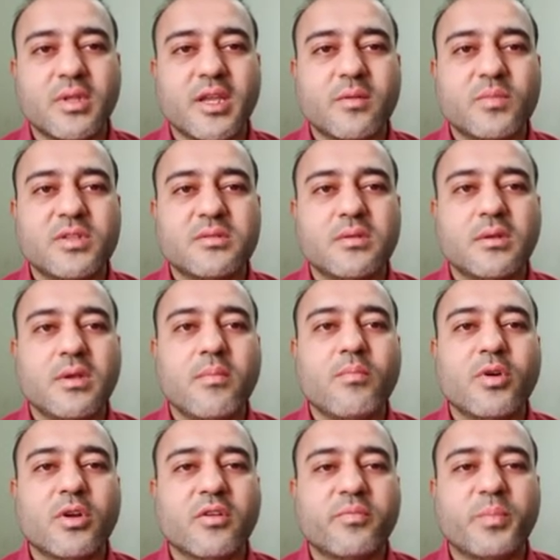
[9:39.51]
that means the
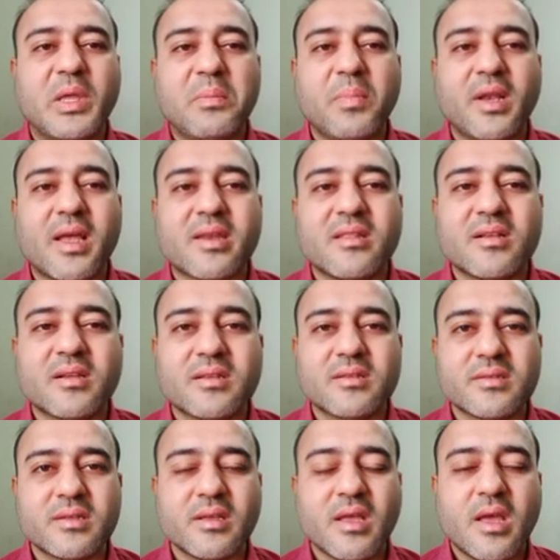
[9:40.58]
number of people are
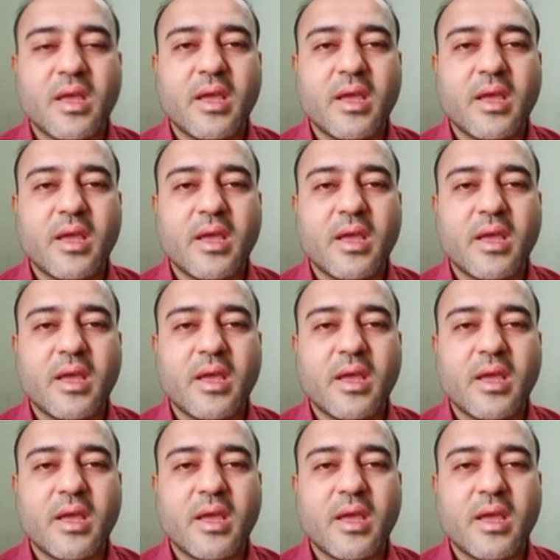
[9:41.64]
increasing,